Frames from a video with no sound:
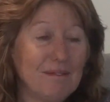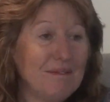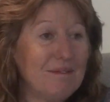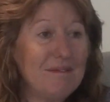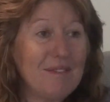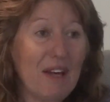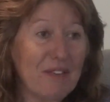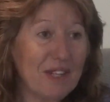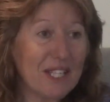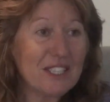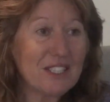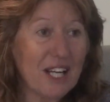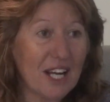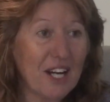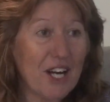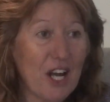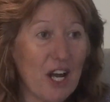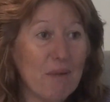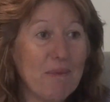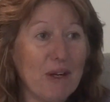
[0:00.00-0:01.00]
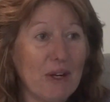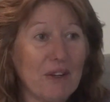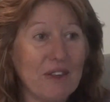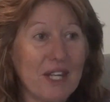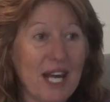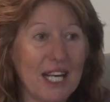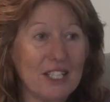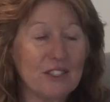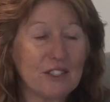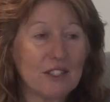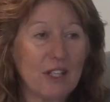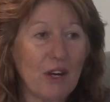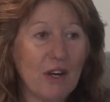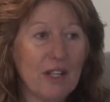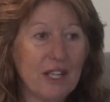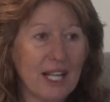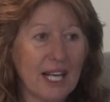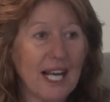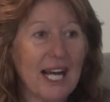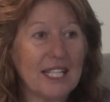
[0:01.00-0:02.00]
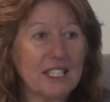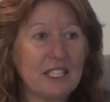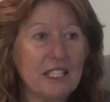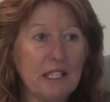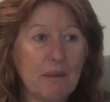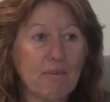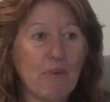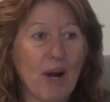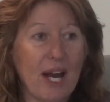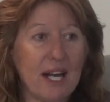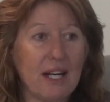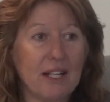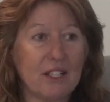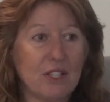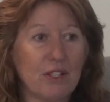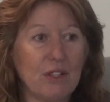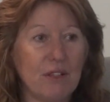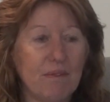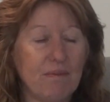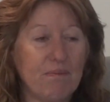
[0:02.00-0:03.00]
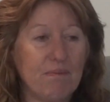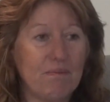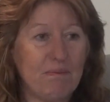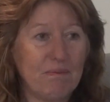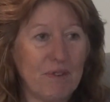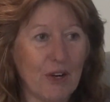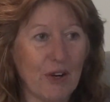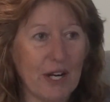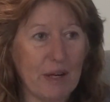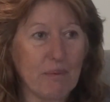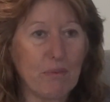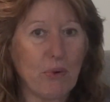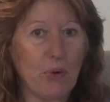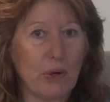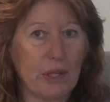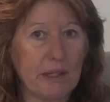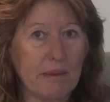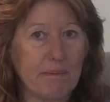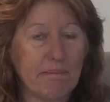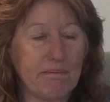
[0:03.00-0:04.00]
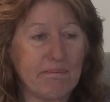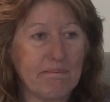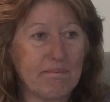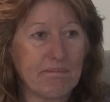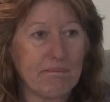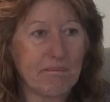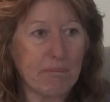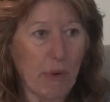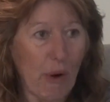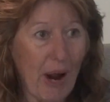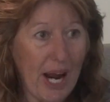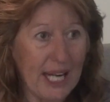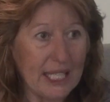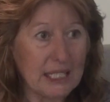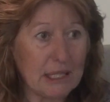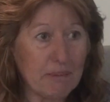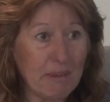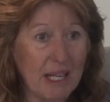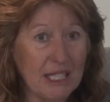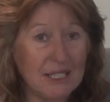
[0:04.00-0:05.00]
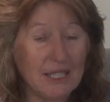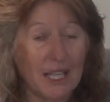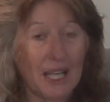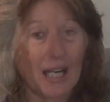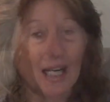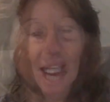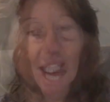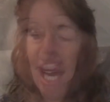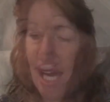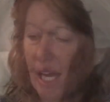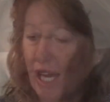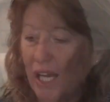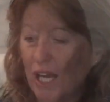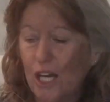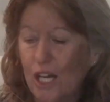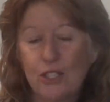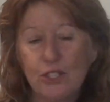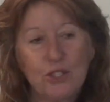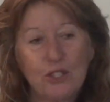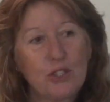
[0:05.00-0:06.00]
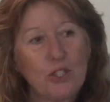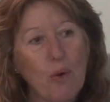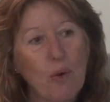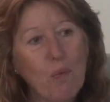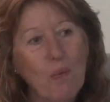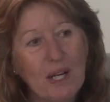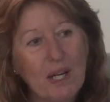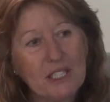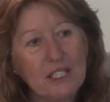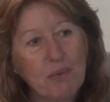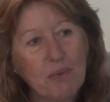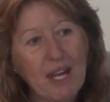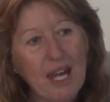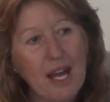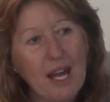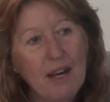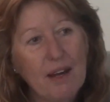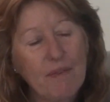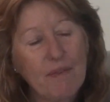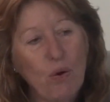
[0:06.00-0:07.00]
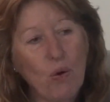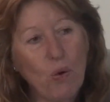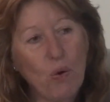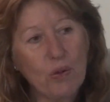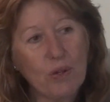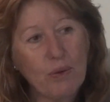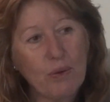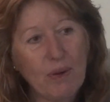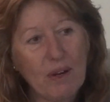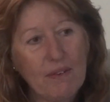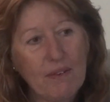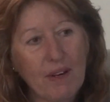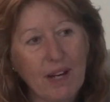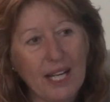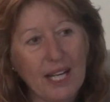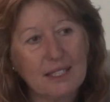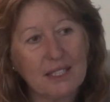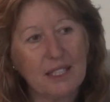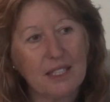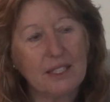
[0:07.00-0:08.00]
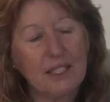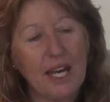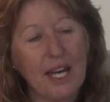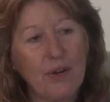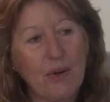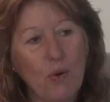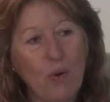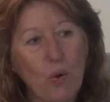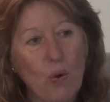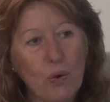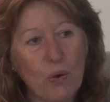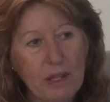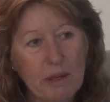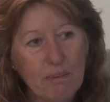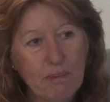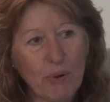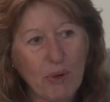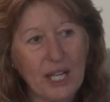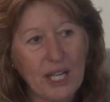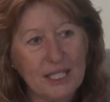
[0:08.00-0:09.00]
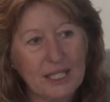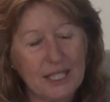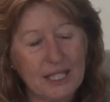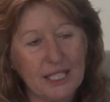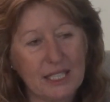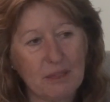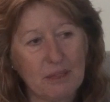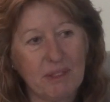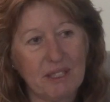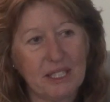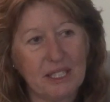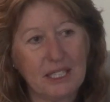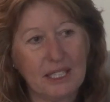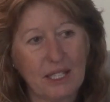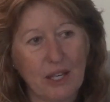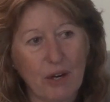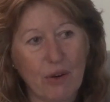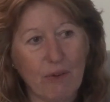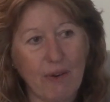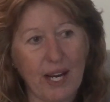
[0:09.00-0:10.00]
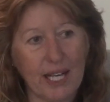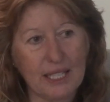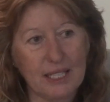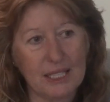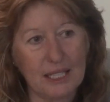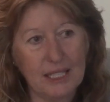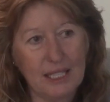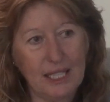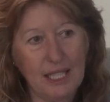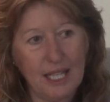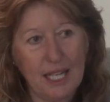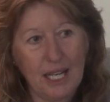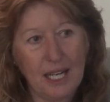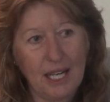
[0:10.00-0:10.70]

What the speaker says: nothing's going to go beyond that. So the gut and the brain are two very important brains, basically. So once we have all the reflexes and all the pre-assessments corrected,